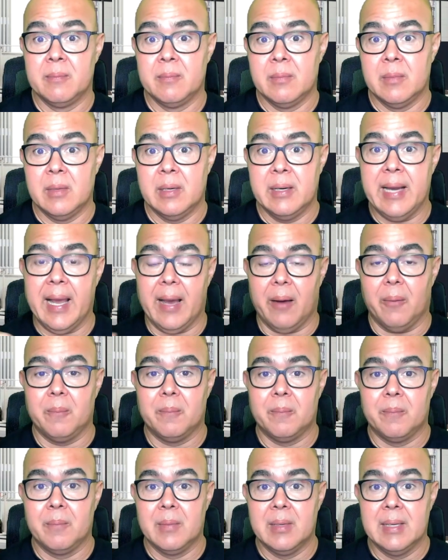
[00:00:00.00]
Now,
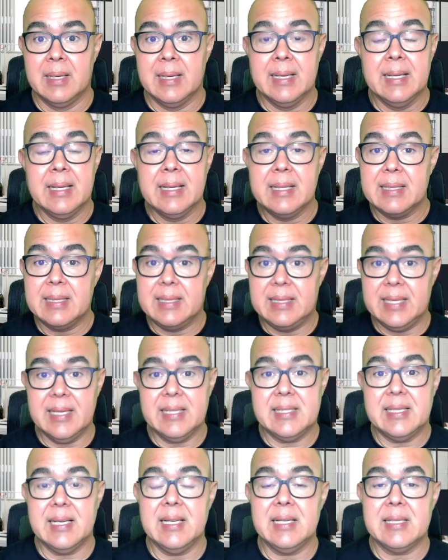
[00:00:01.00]

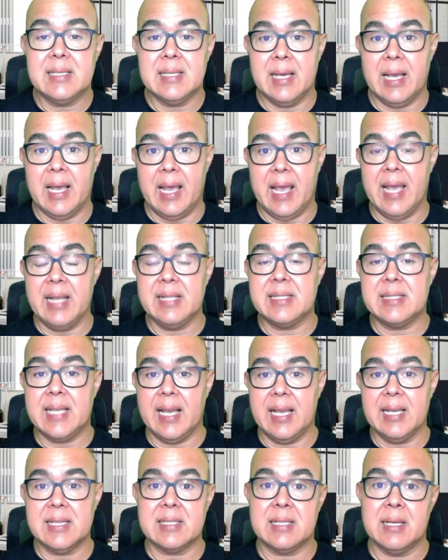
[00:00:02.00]
this is a
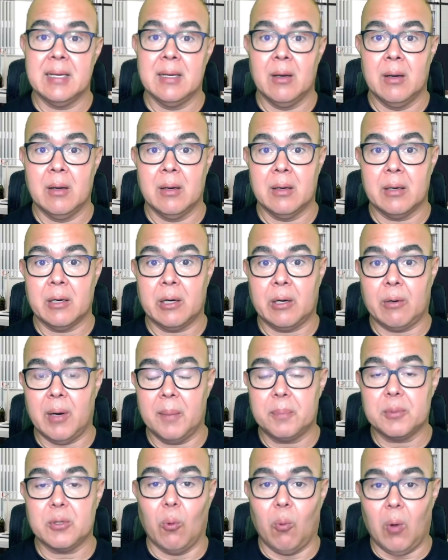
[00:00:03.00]
test
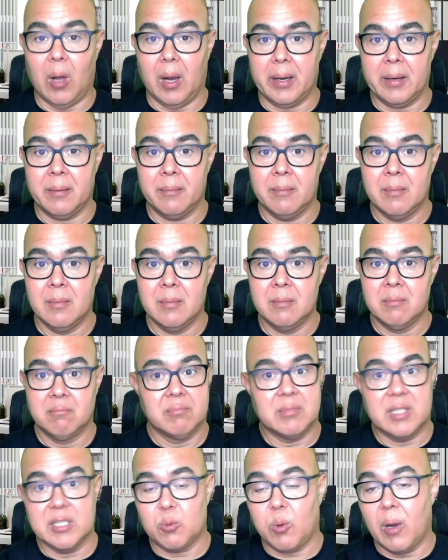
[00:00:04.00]
crypto wallet.
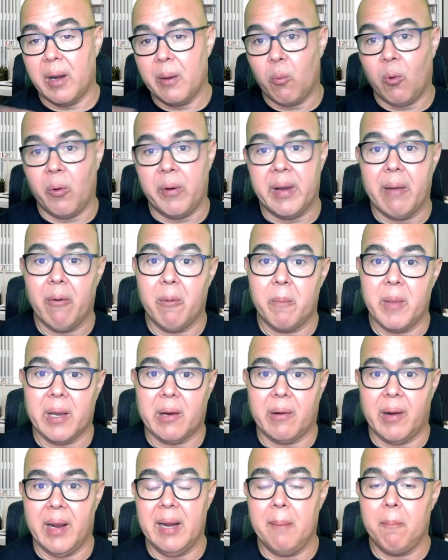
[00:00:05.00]
This wallet will never be
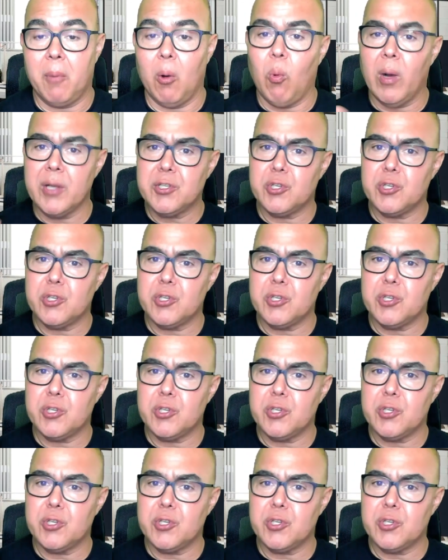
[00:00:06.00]
created, but what you're